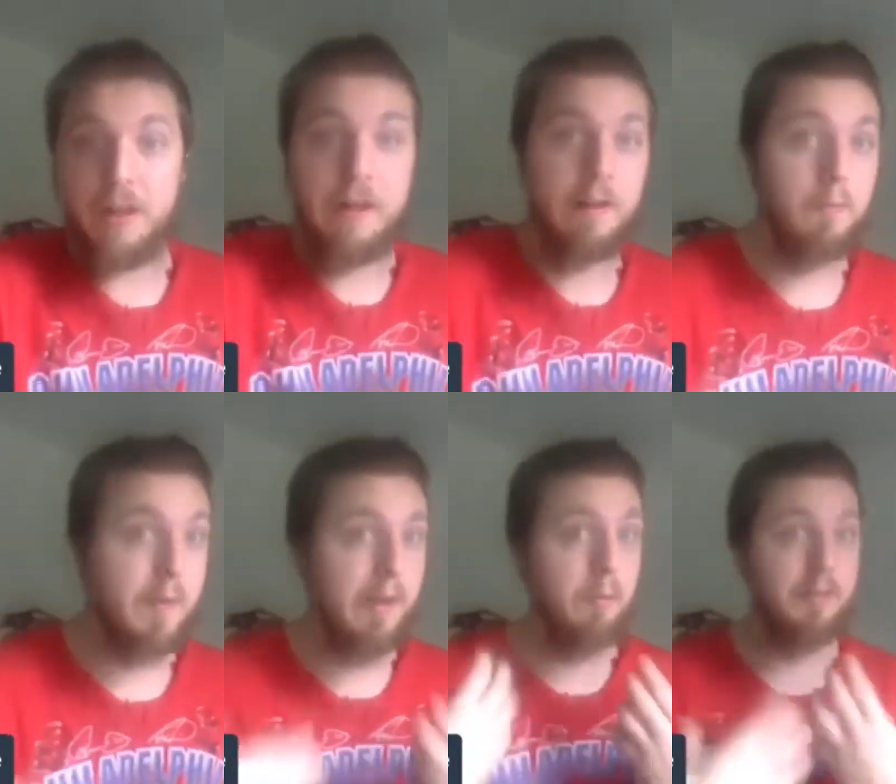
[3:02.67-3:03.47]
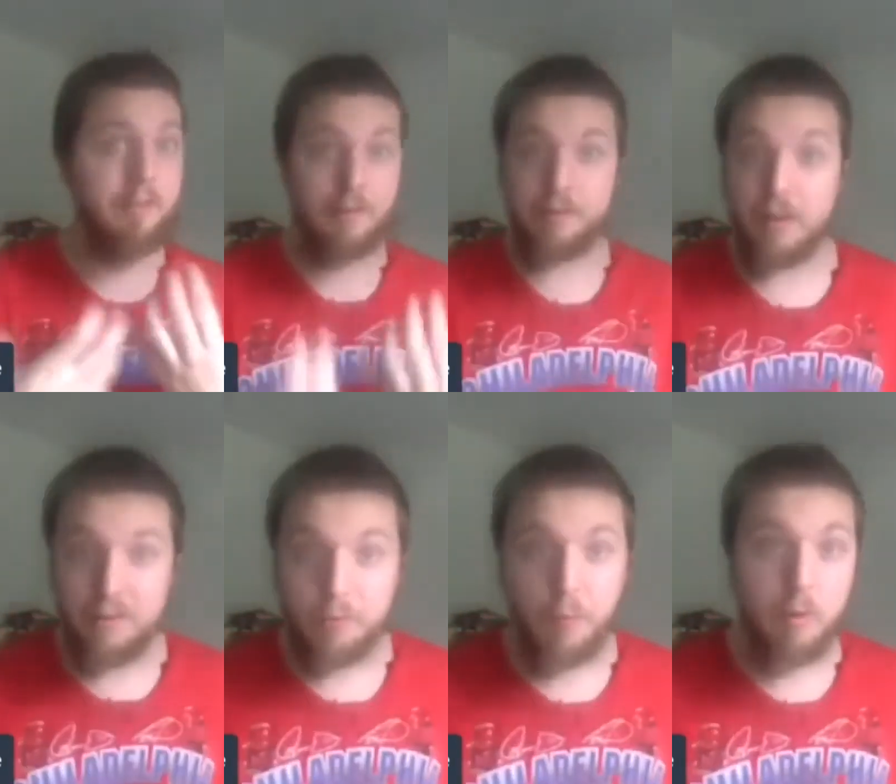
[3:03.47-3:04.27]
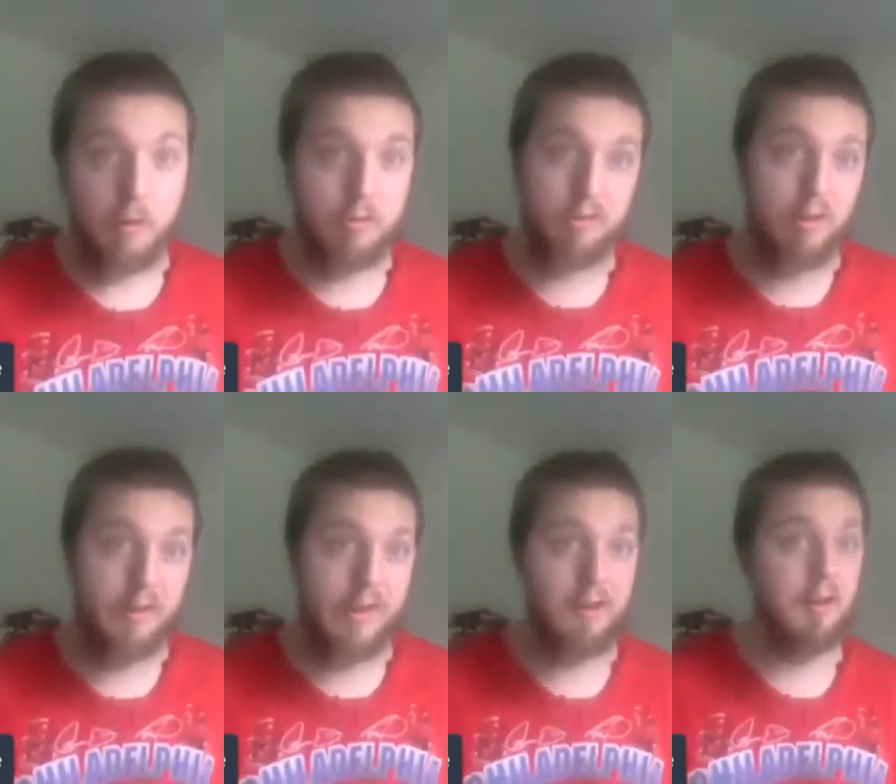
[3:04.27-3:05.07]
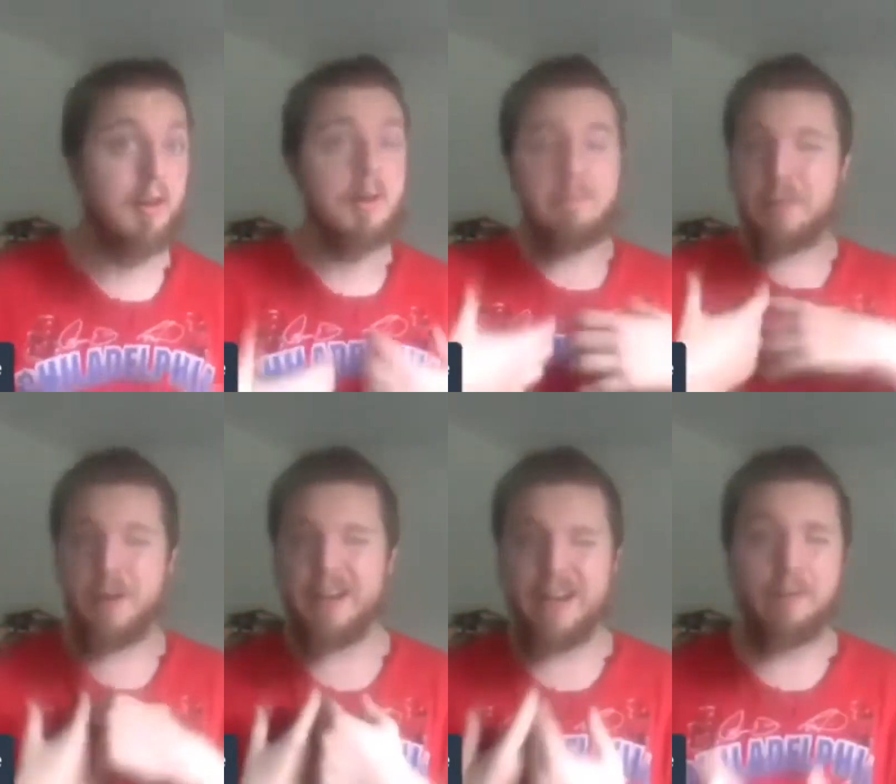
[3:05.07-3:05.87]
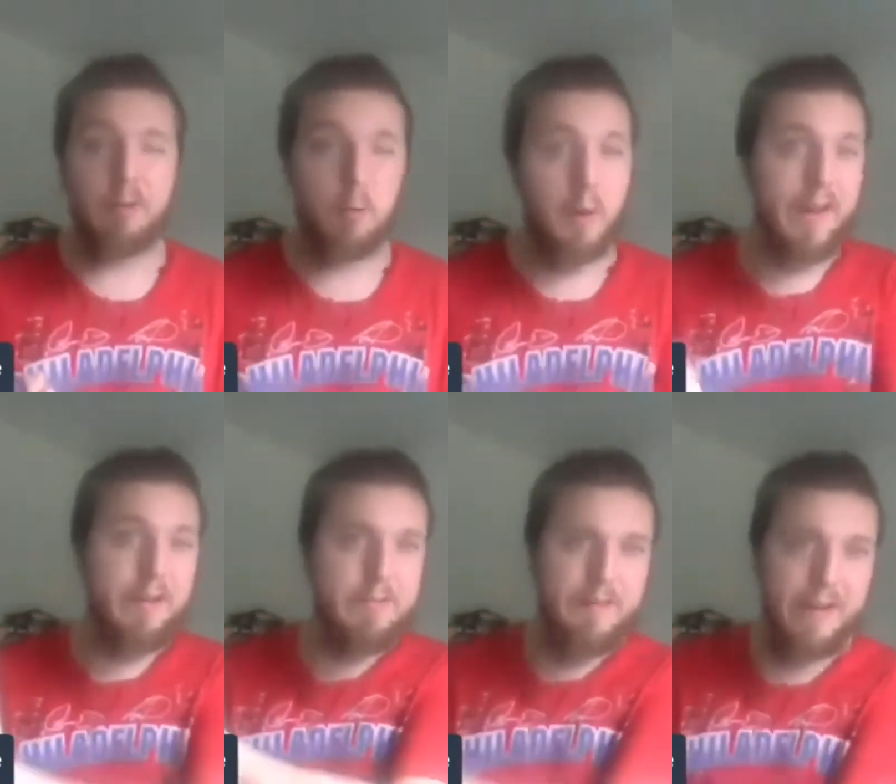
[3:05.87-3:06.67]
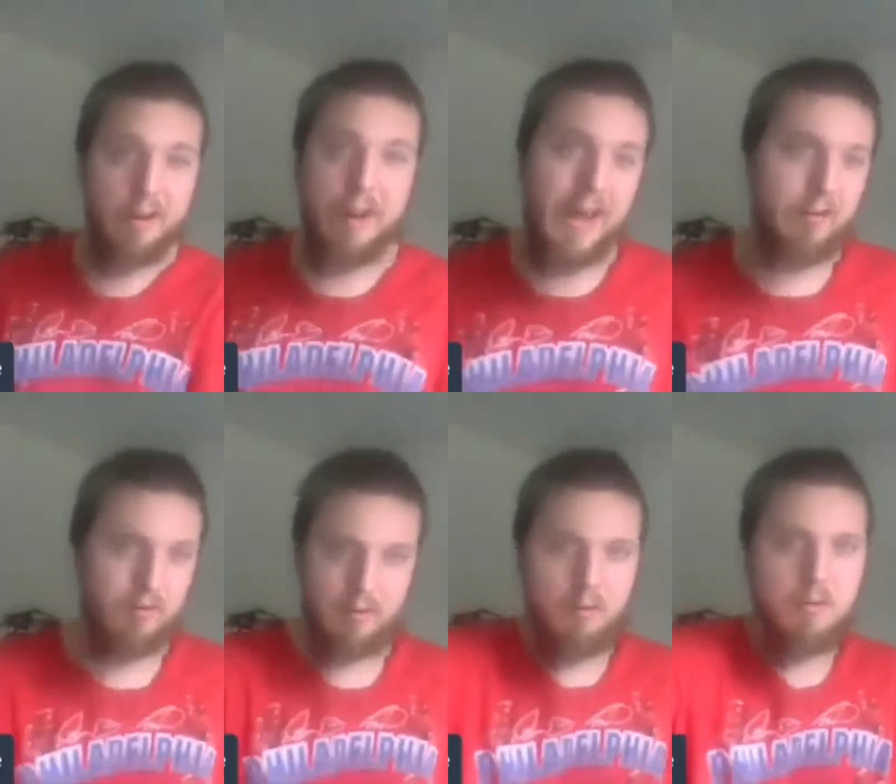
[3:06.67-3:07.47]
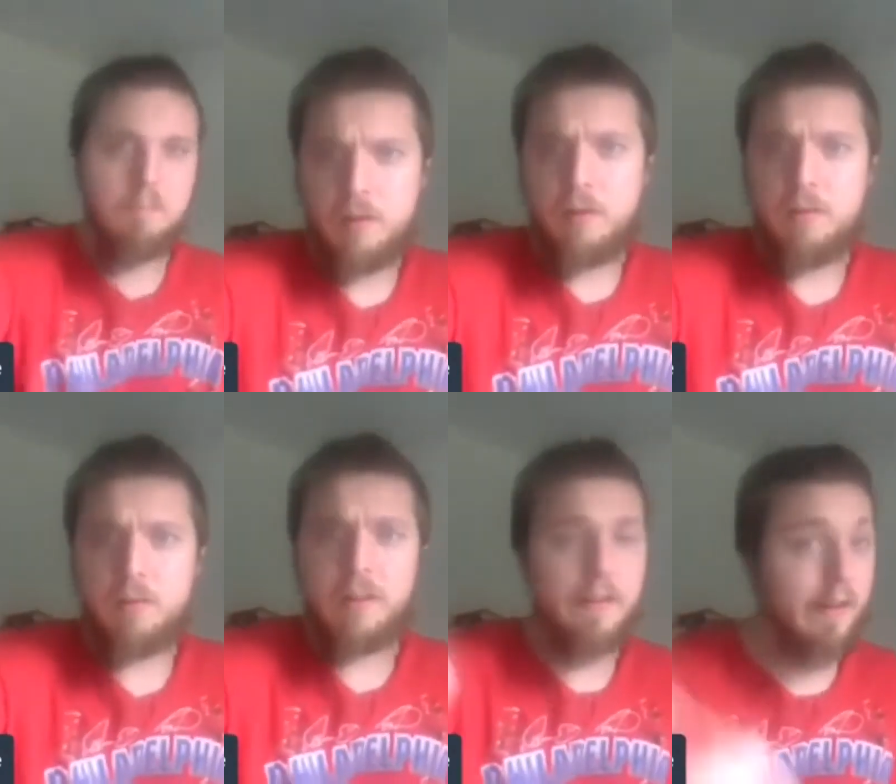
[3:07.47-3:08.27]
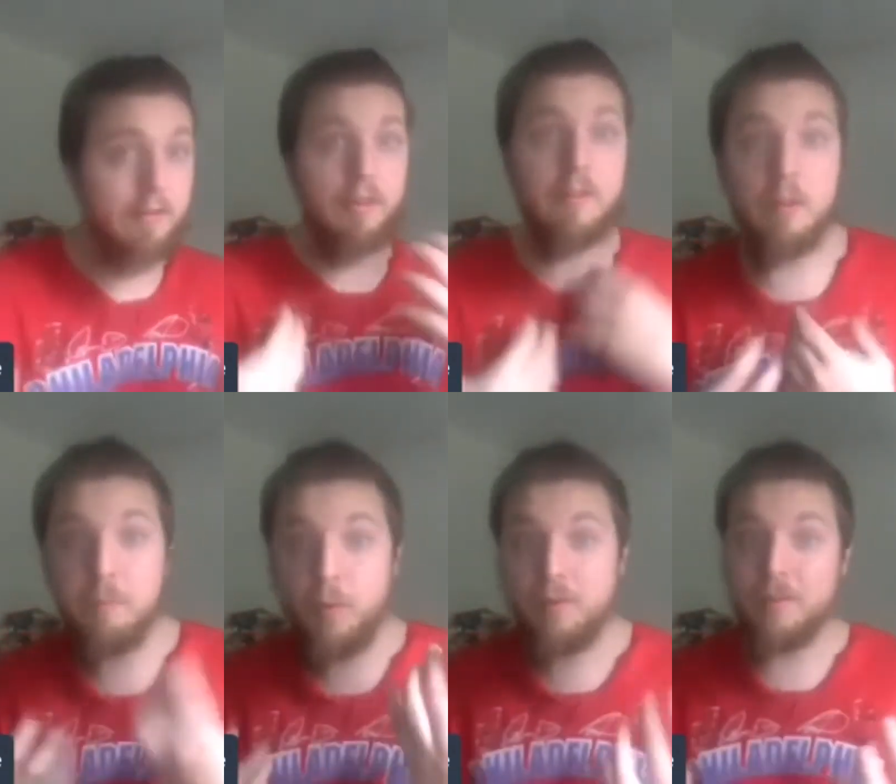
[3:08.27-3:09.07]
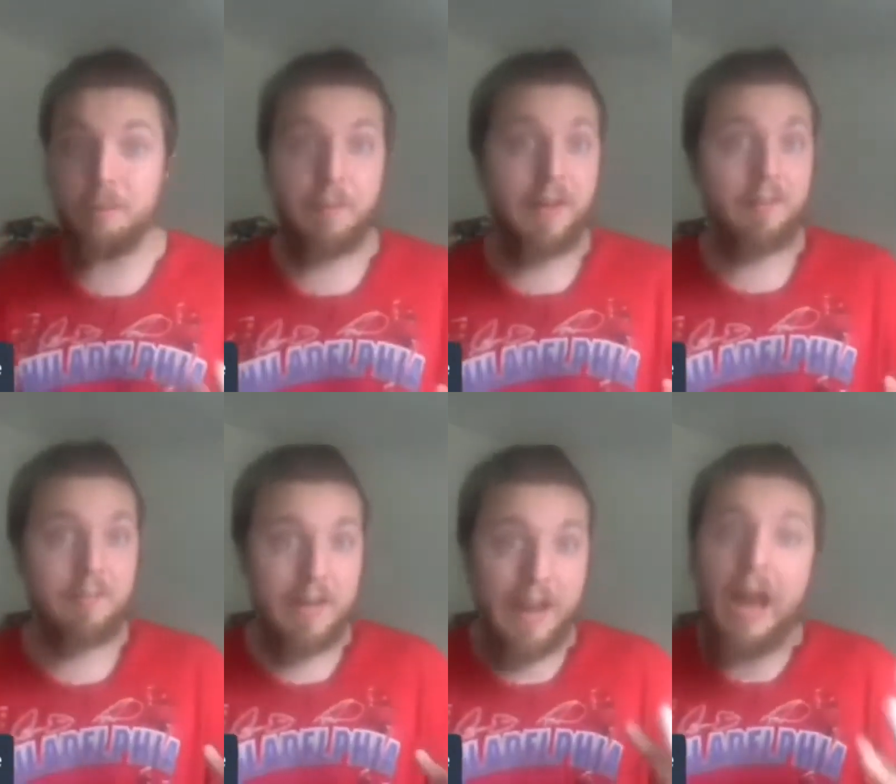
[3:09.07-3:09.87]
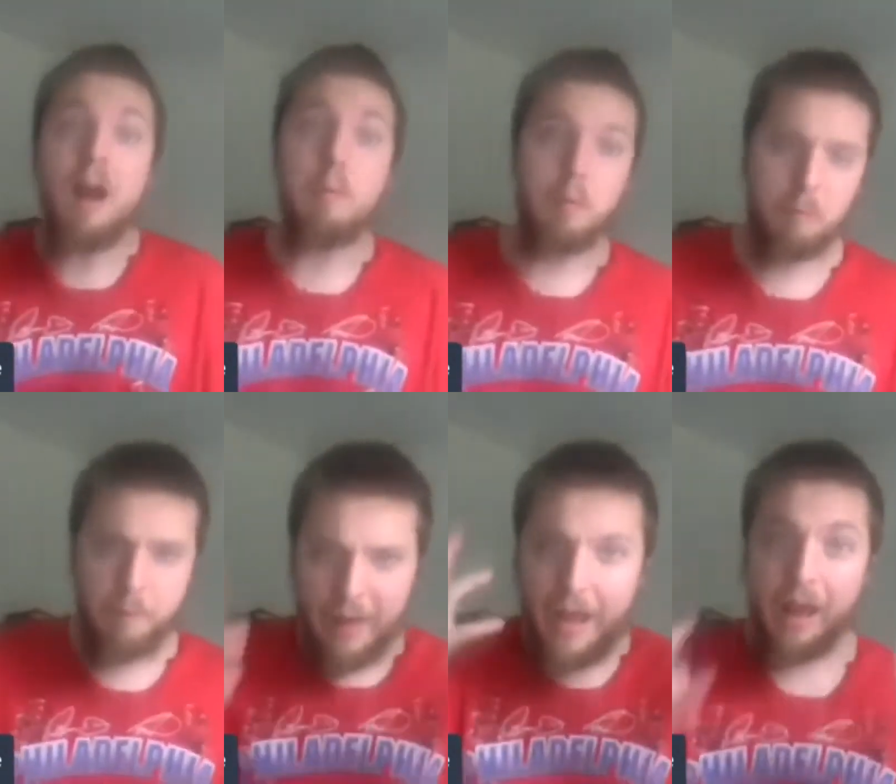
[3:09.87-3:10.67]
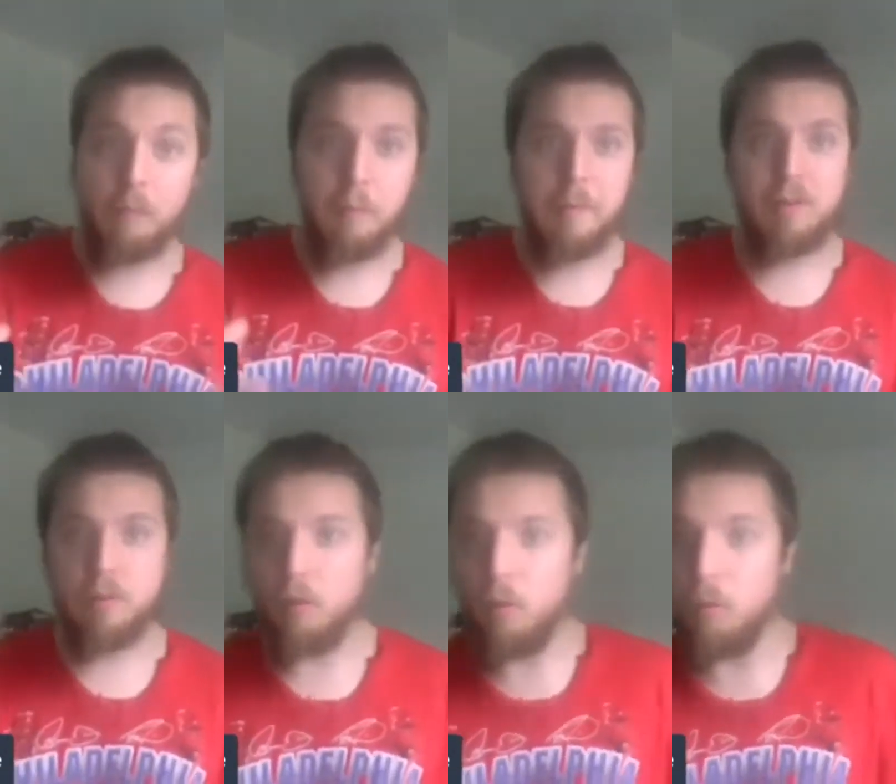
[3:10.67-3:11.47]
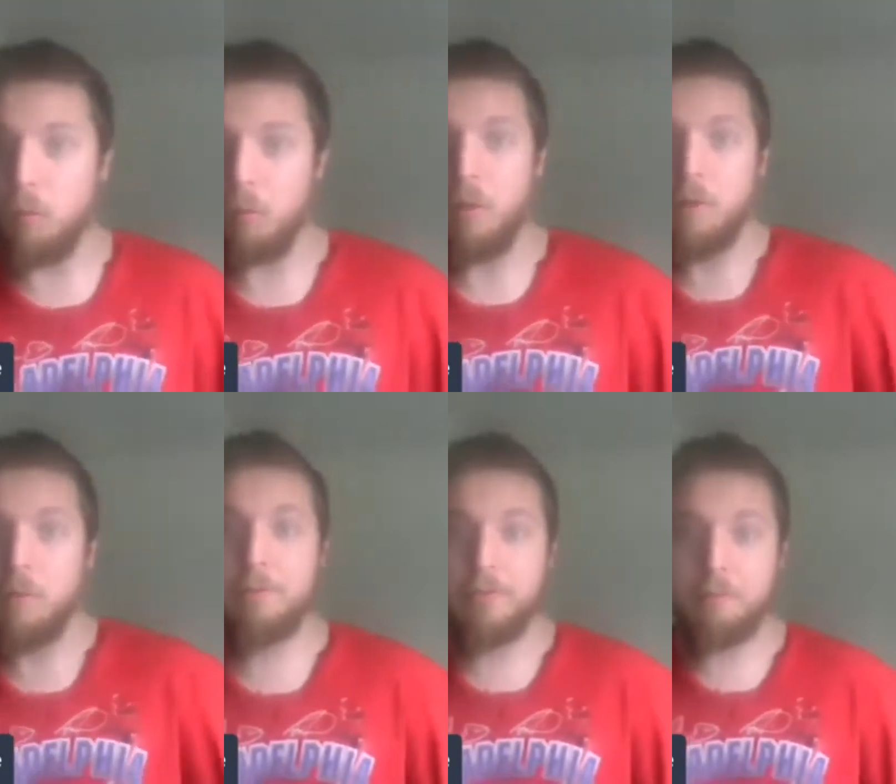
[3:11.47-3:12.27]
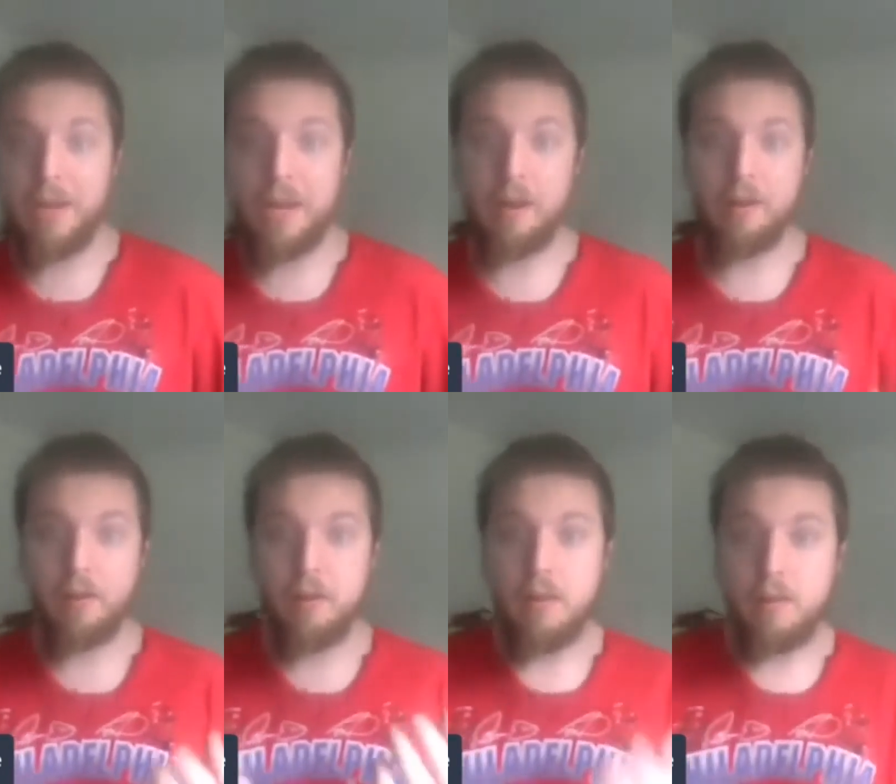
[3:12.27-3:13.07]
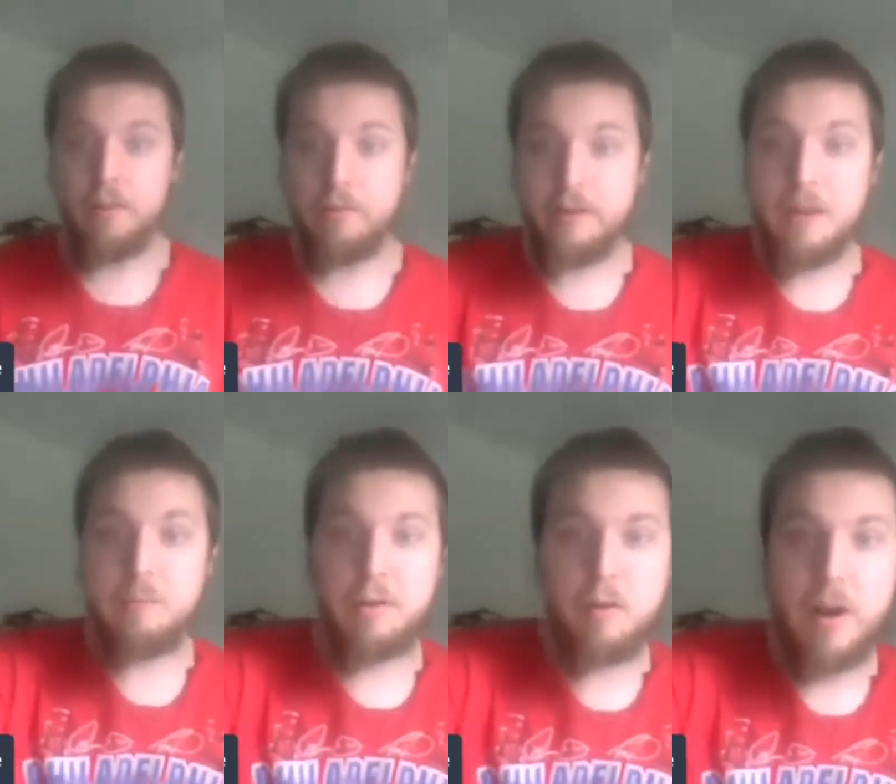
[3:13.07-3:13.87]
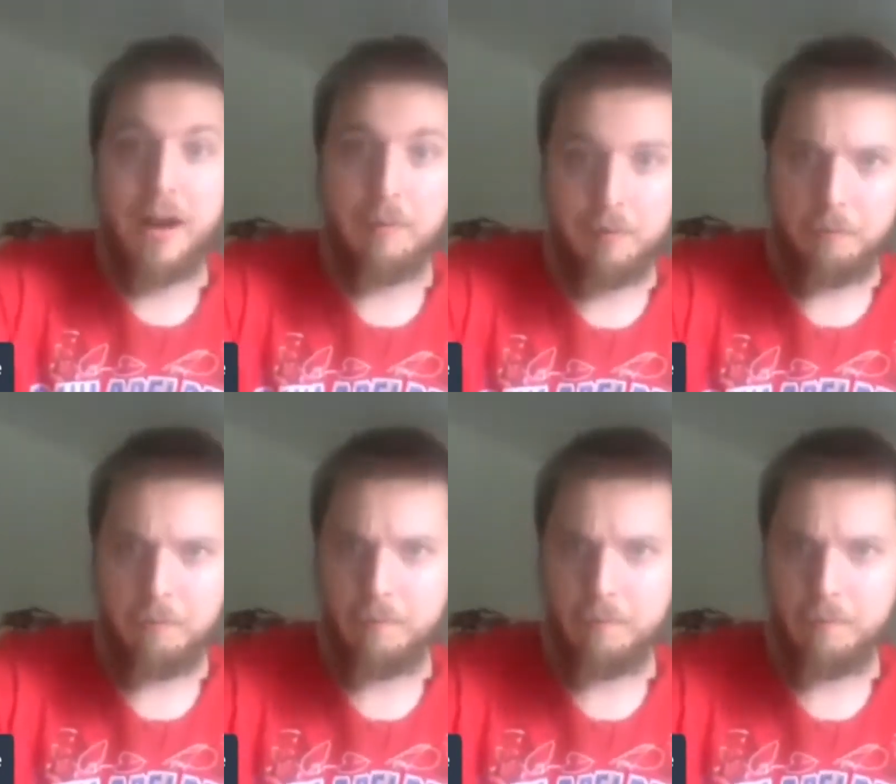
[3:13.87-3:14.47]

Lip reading: And it was successful in Australia, but it never went international. So like I said, the Something to Say album as a whole with the band, their debut album.